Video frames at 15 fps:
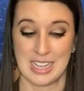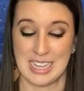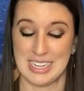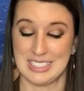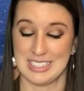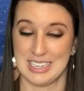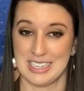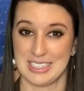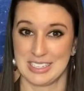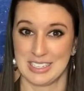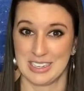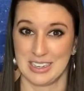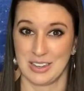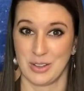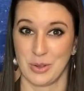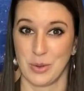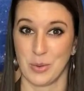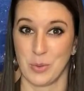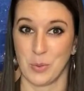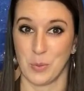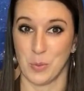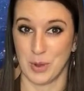Is it
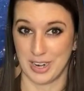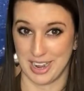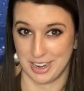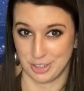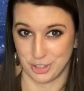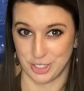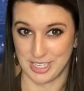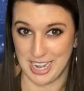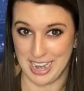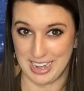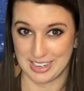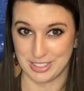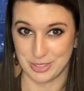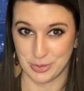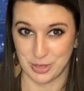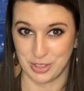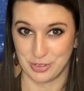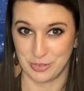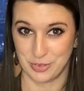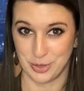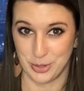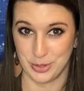100 cans worth
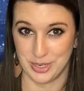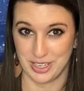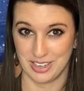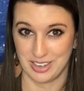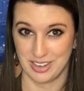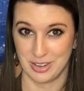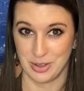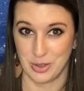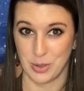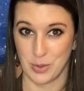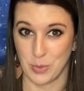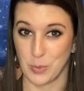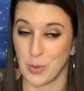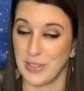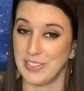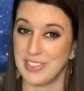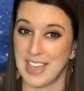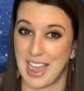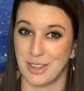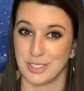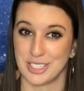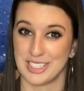of food,
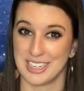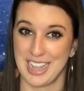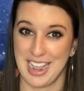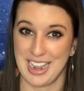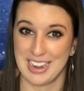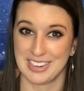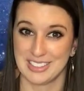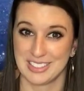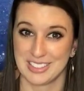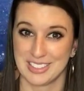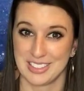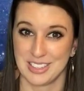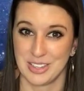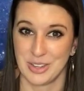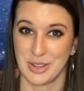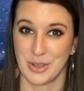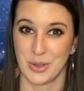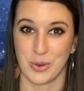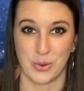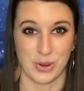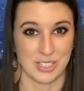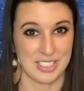1,000 cans,
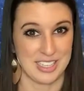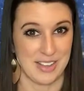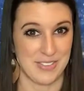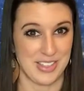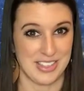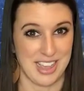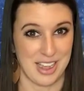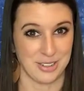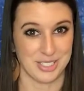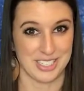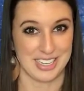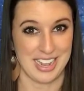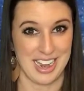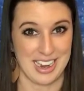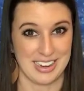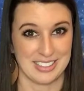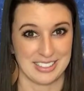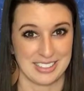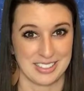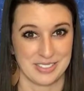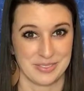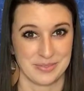or 7,000
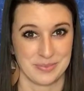cans?